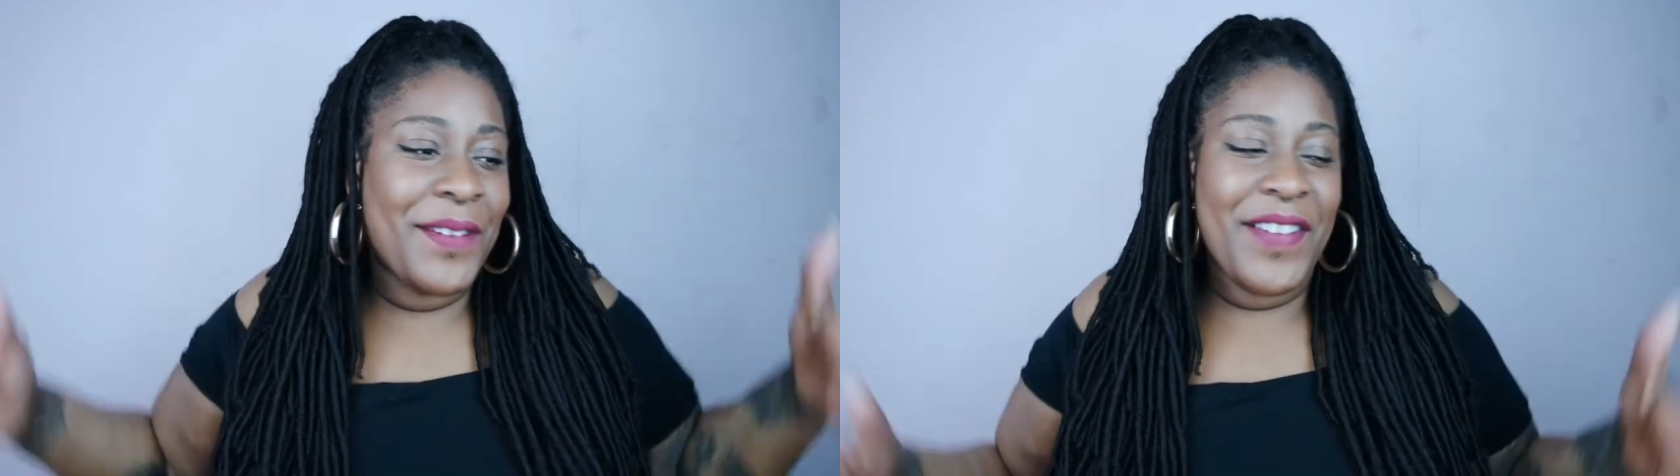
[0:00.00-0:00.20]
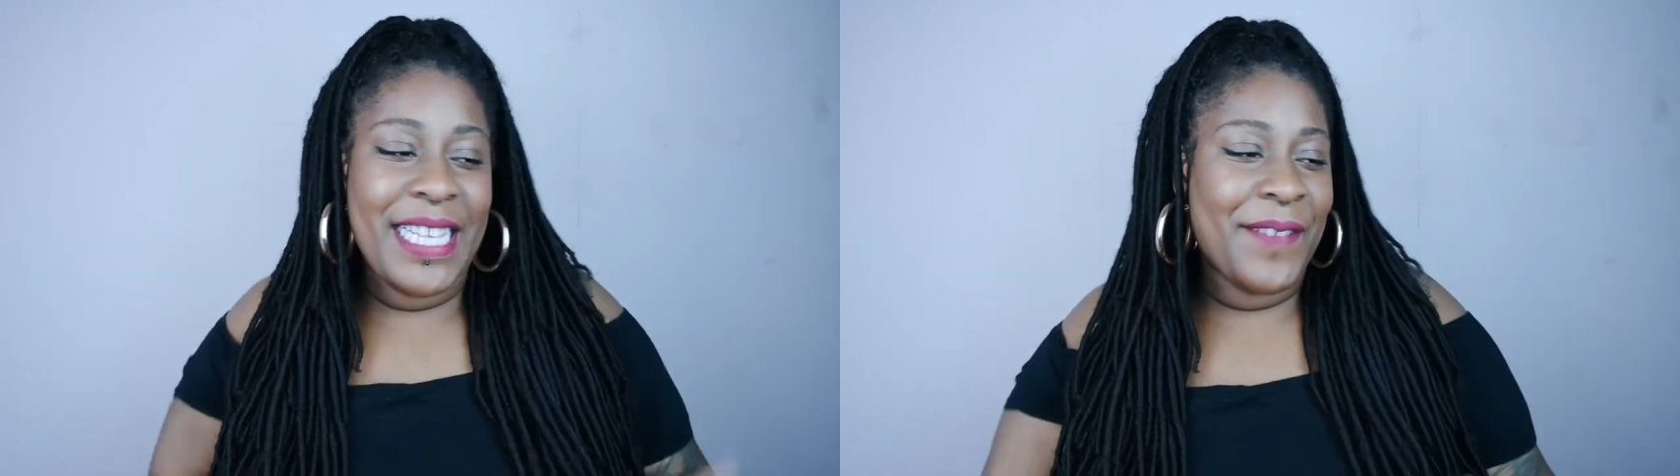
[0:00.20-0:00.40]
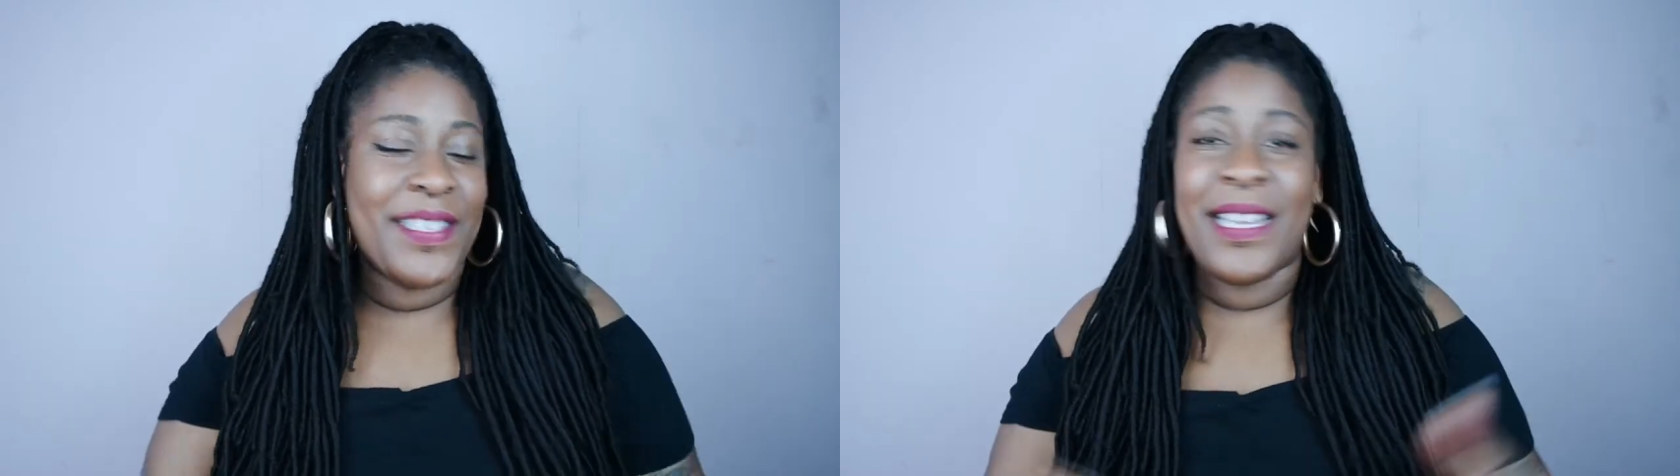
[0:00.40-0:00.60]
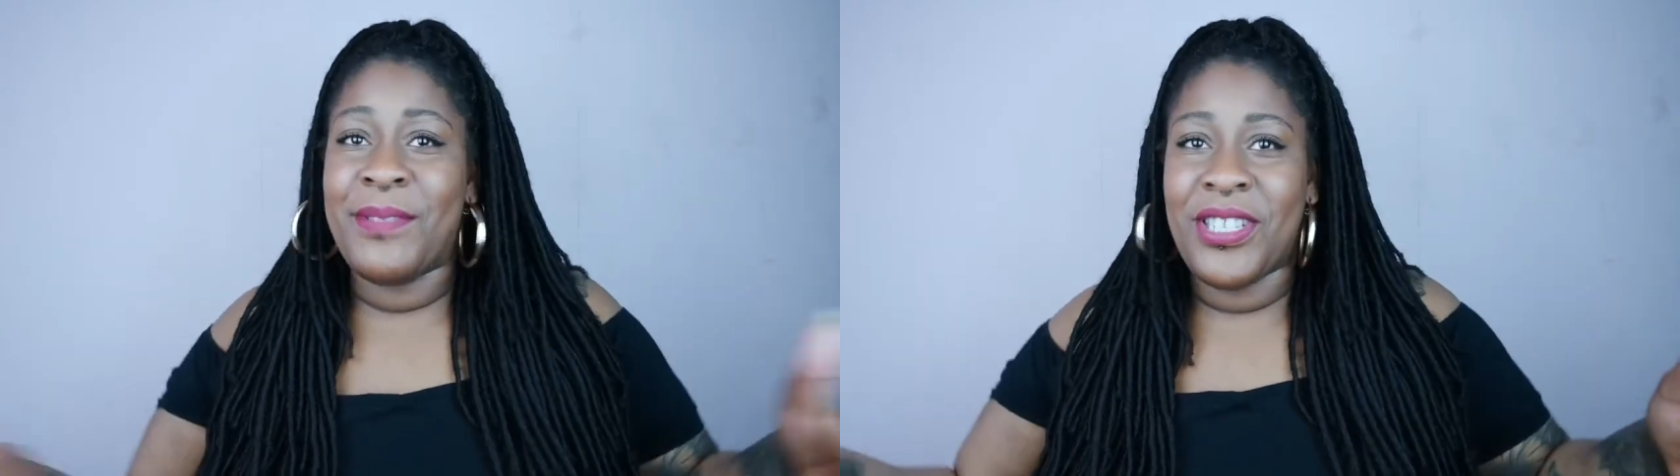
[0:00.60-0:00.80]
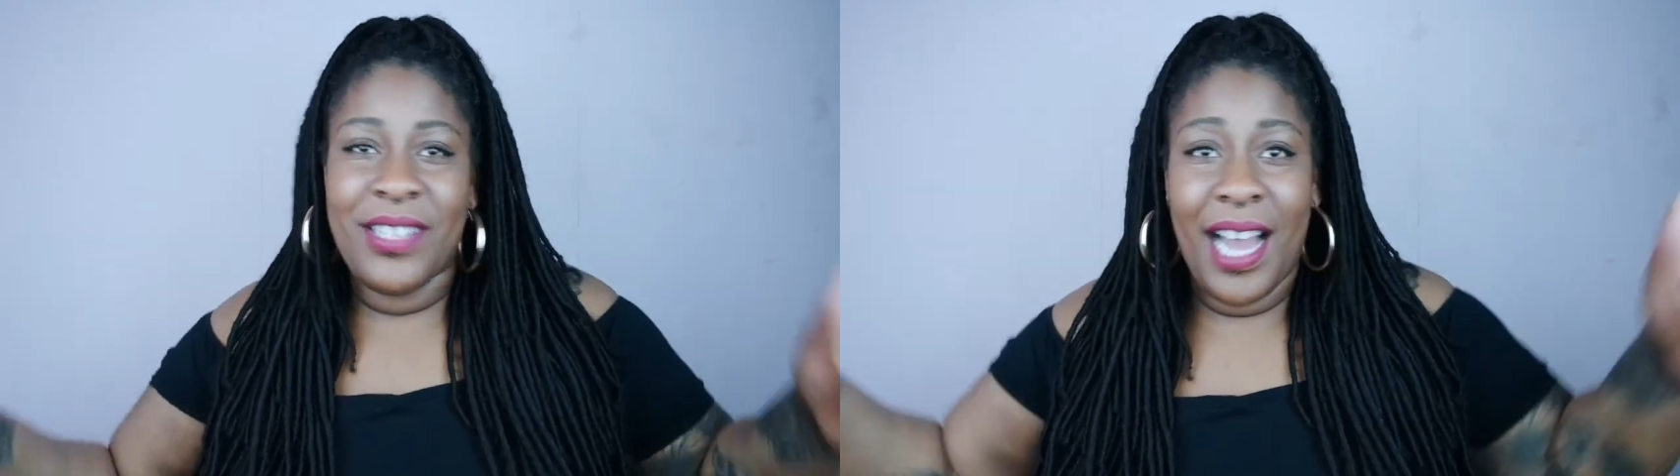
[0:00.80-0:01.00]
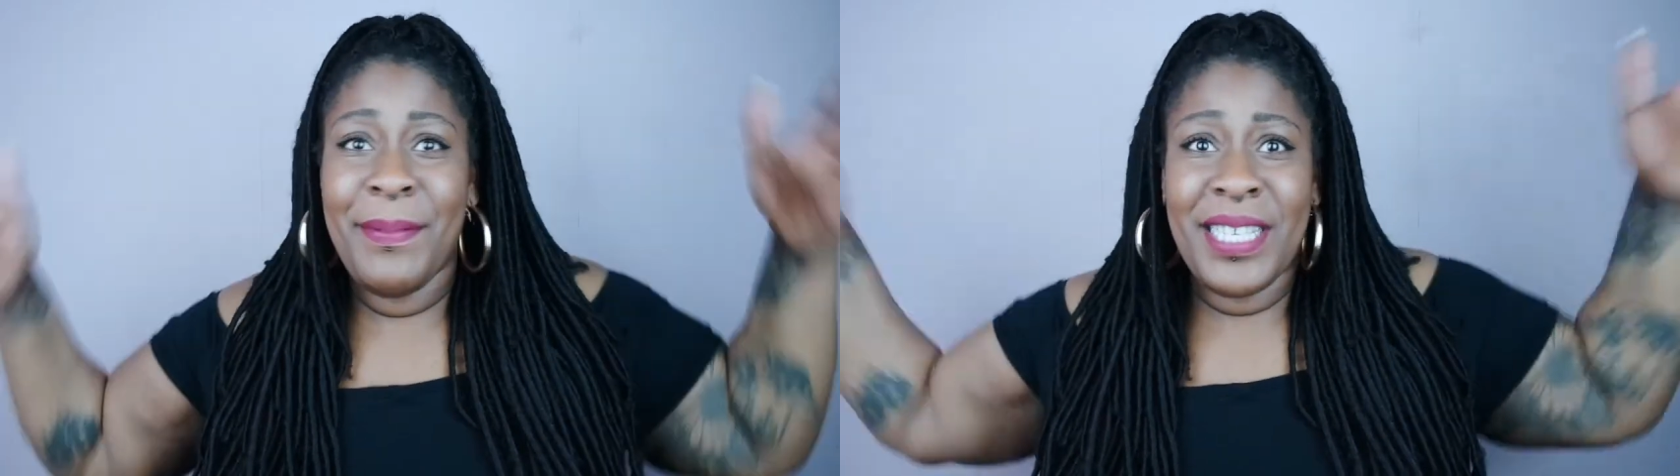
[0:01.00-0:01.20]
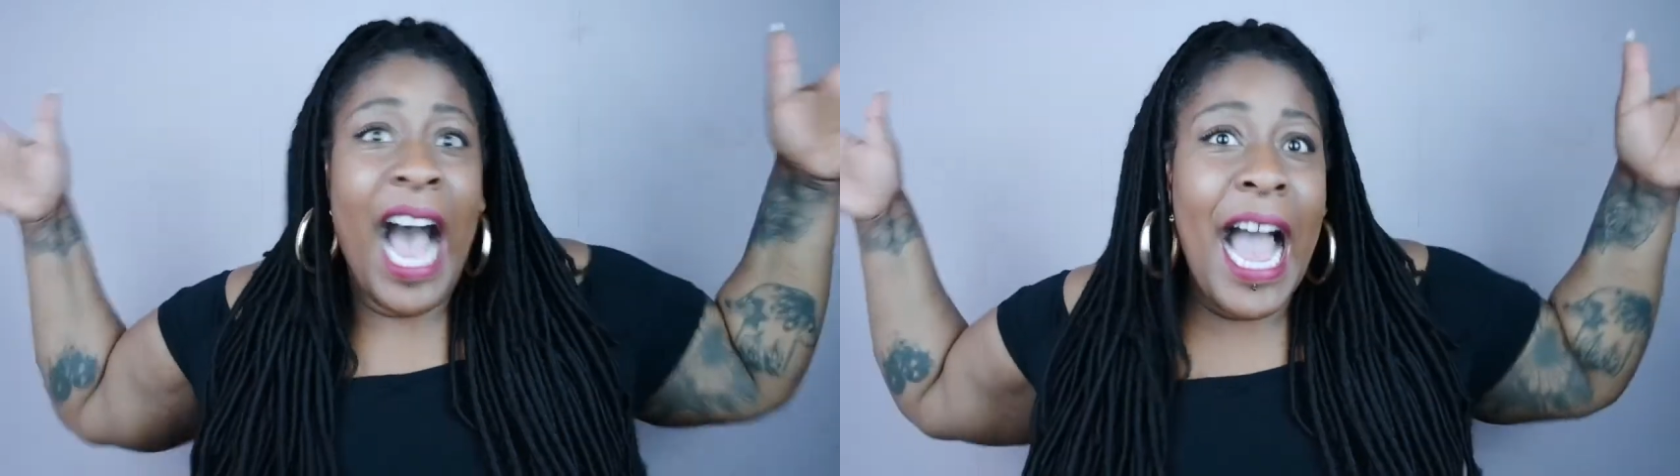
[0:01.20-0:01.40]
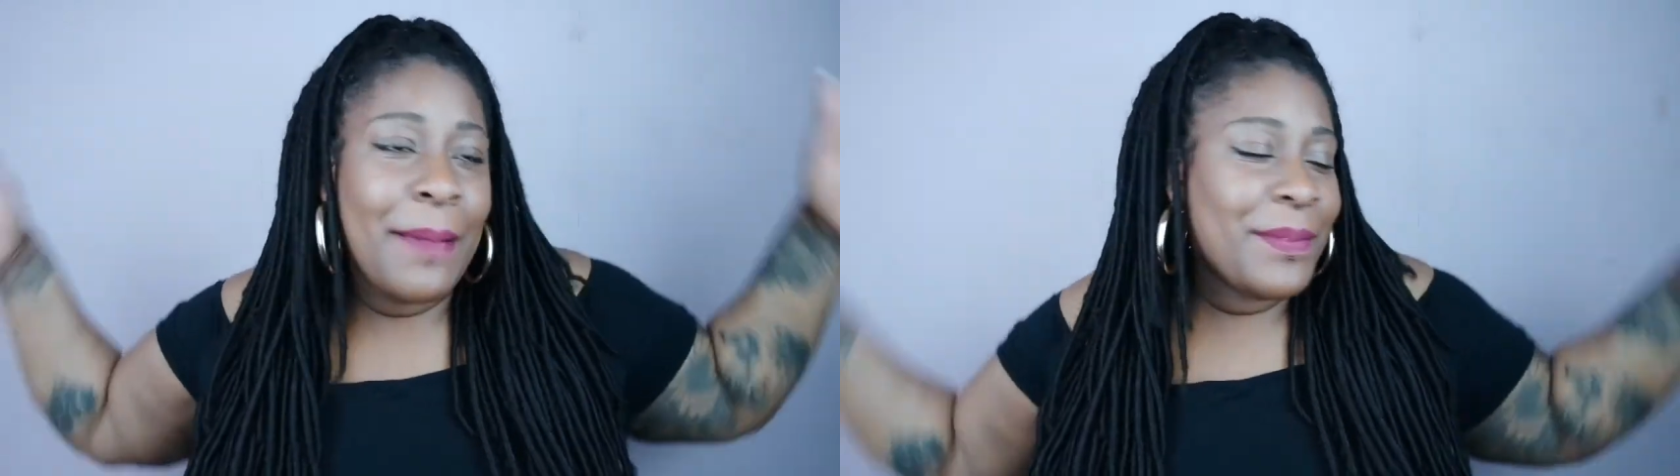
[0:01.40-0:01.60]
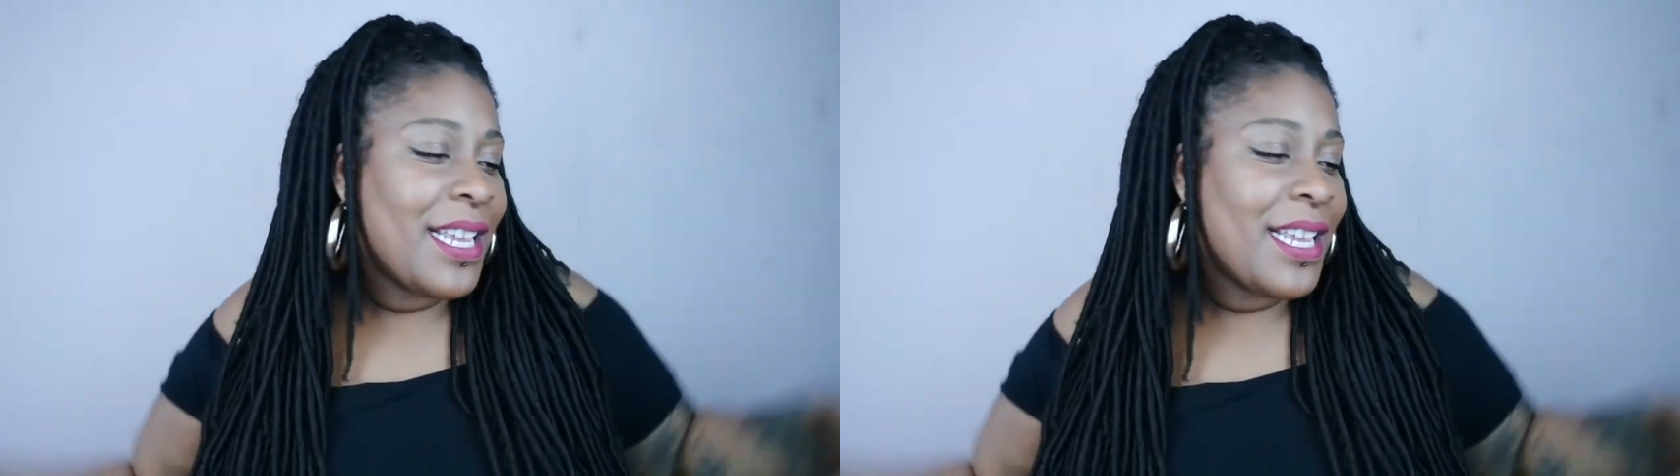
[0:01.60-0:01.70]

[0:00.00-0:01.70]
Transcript: already for some type.